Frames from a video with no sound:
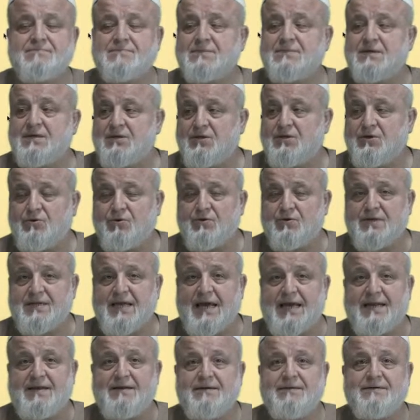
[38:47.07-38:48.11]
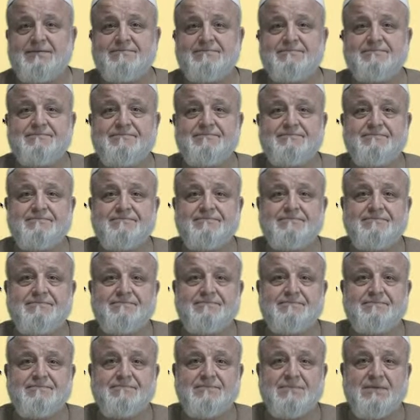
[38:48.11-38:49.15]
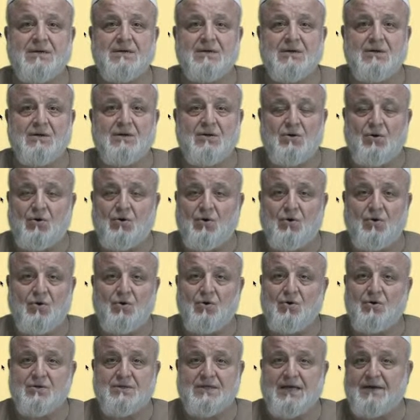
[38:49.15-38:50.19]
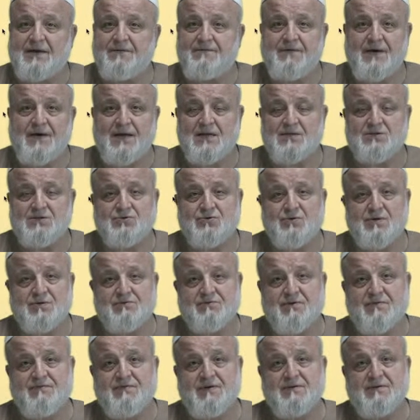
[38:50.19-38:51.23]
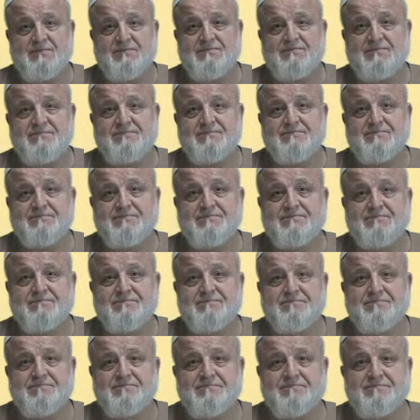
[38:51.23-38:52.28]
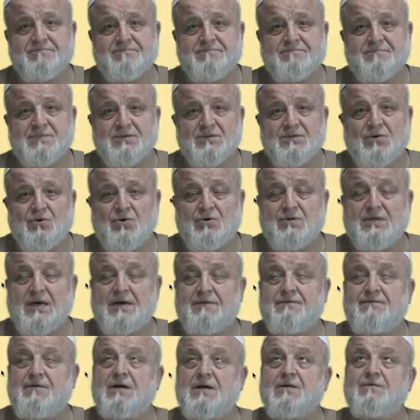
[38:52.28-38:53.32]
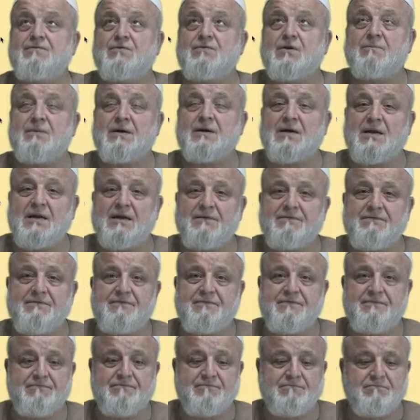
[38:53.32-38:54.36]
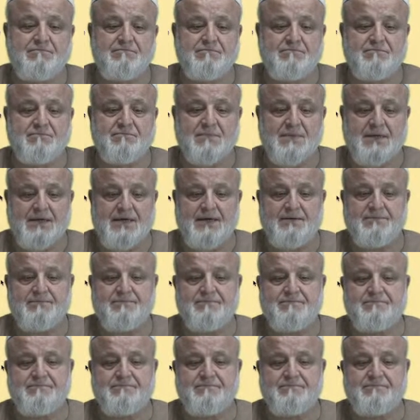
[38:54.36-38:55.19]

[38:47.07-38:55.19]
in their own den, or they fell into a river, or they fell from a cliff, yeah?